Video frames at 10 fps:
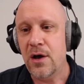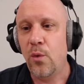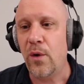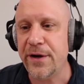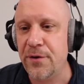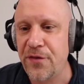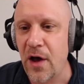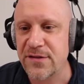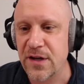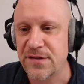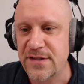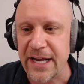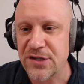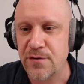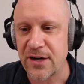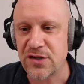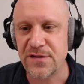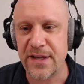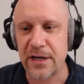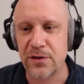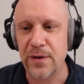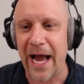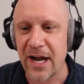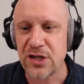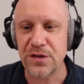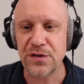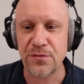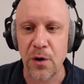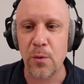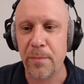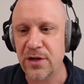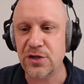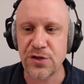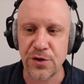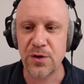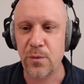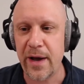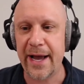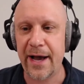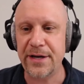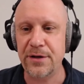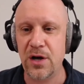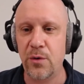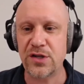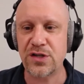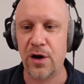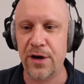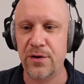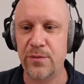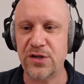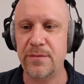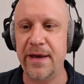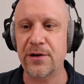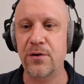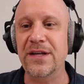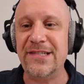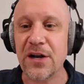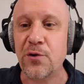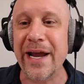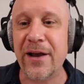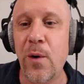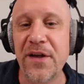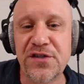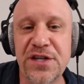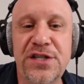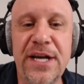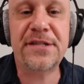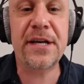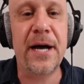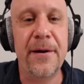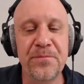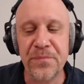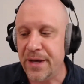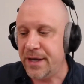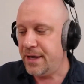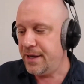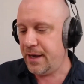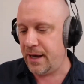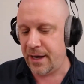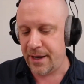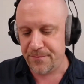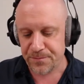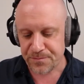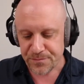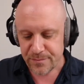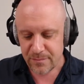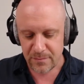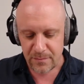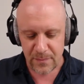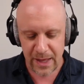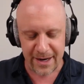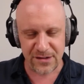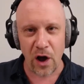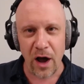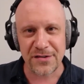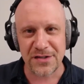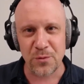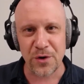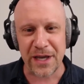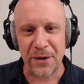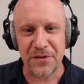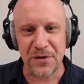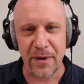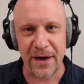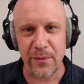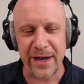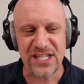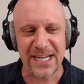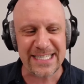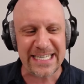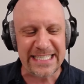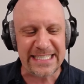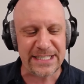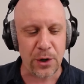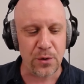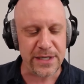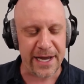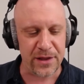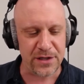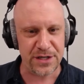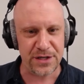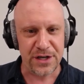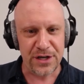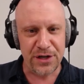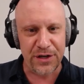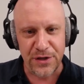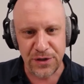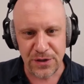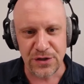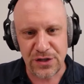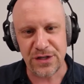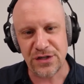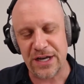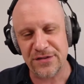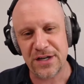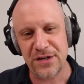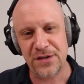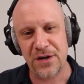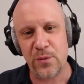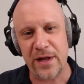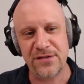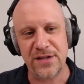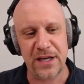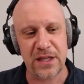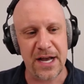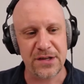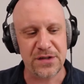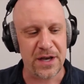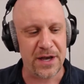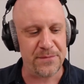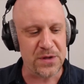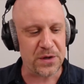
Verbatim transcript: what are your thoughts on stage directions that include actions, throw, punch, turn away? How do you know which to honor and which to make your own? This is a great question, Jessica. And it's awesome working with you, by the way. Jessica is so talented. Jessica's in our Wednesday class. You